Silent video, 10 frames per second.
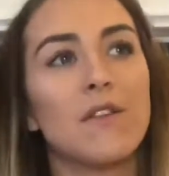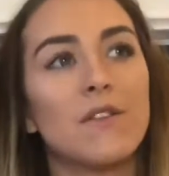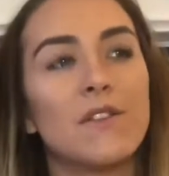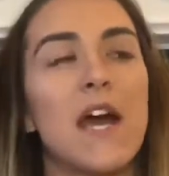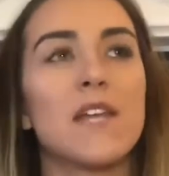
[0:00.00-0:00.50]

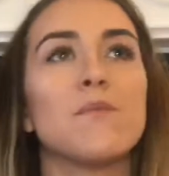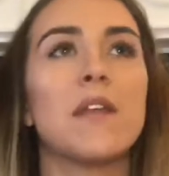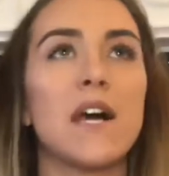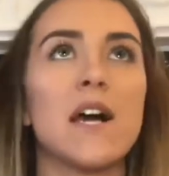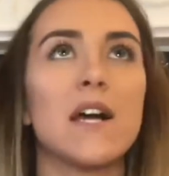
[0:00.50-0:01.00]
then
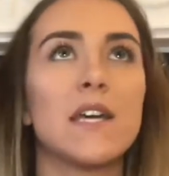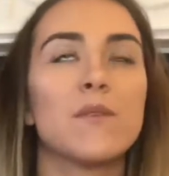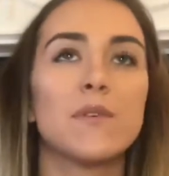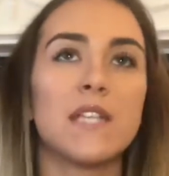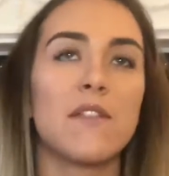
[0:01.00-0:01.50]
when I
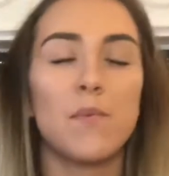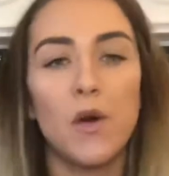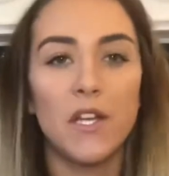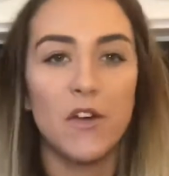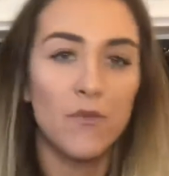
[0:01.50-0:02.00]
was at the
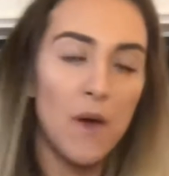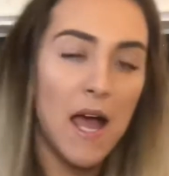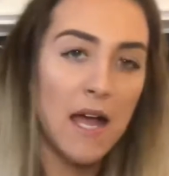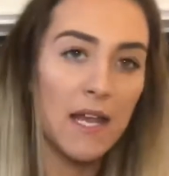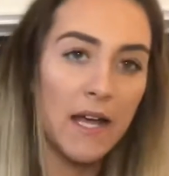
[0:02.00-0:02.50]
point of
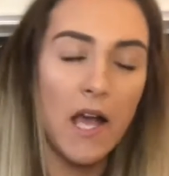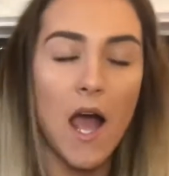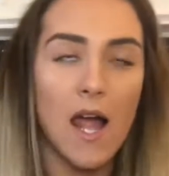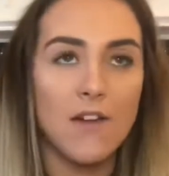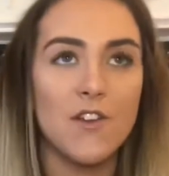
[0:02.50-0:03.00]
where like
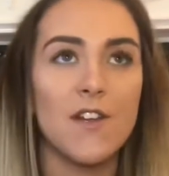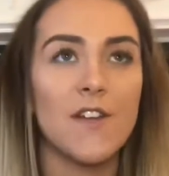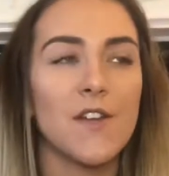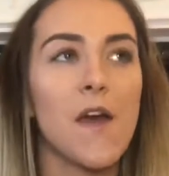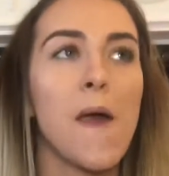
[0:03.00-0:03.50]
I
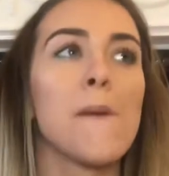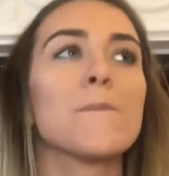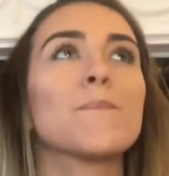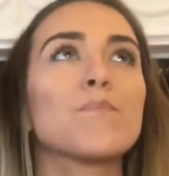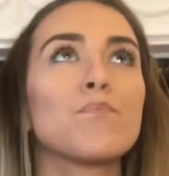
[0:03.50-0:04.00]
did
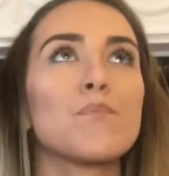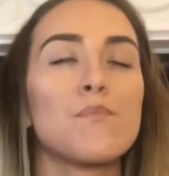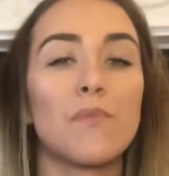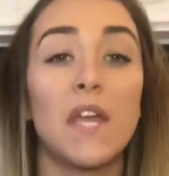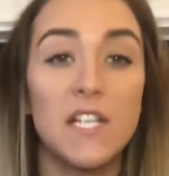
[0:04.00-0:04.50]

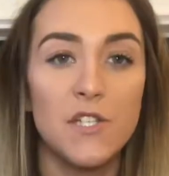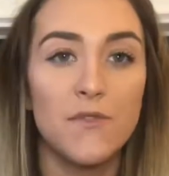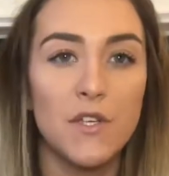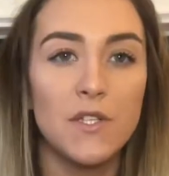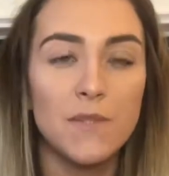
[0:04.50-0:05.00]

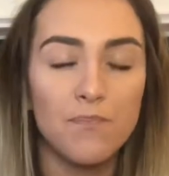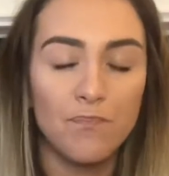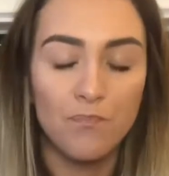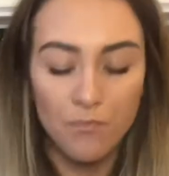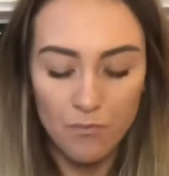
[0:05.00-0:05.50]
interviews,
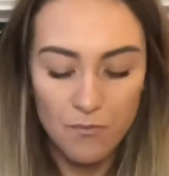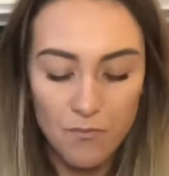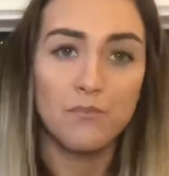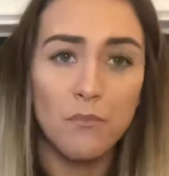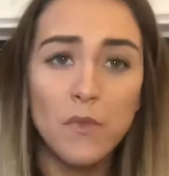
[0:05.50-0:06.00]

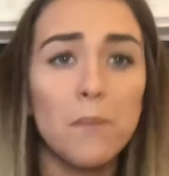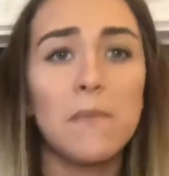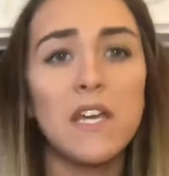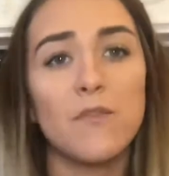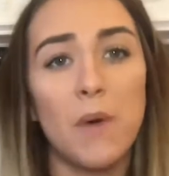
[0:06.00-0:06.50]

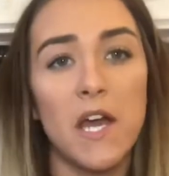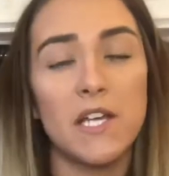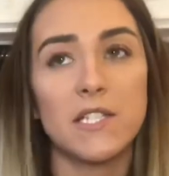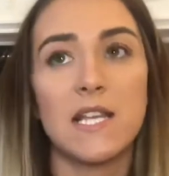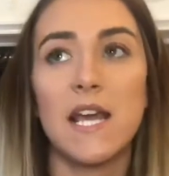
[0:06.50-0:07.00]
me
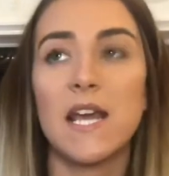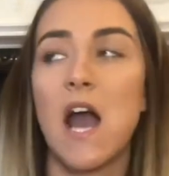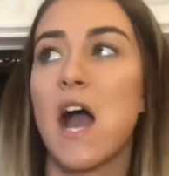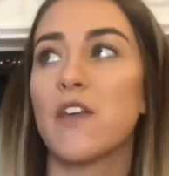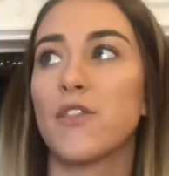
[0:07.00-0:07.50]
personally,
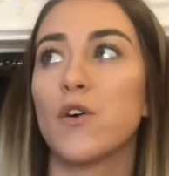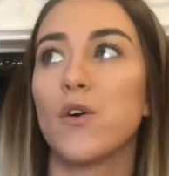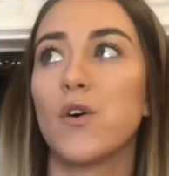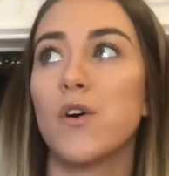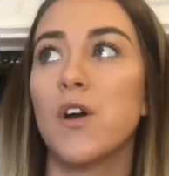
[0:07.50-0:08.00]
I
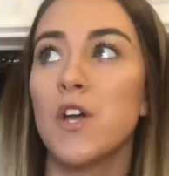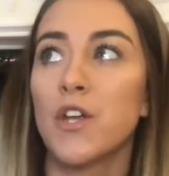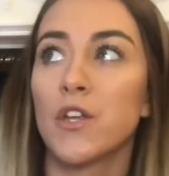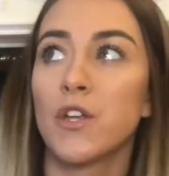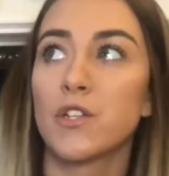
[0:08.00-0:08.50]
thought
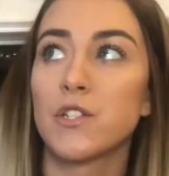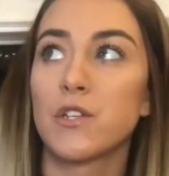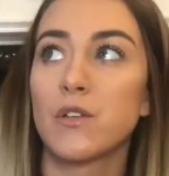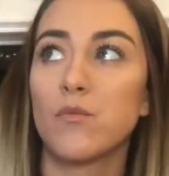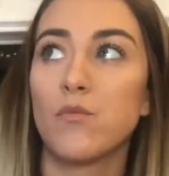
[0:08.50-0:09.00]

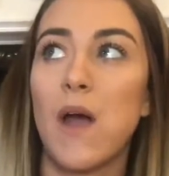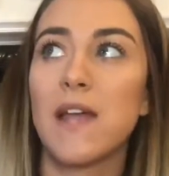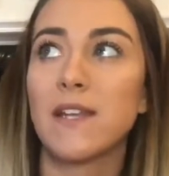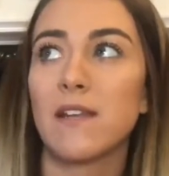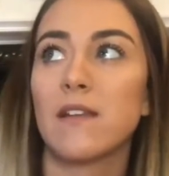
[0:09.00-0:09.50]
when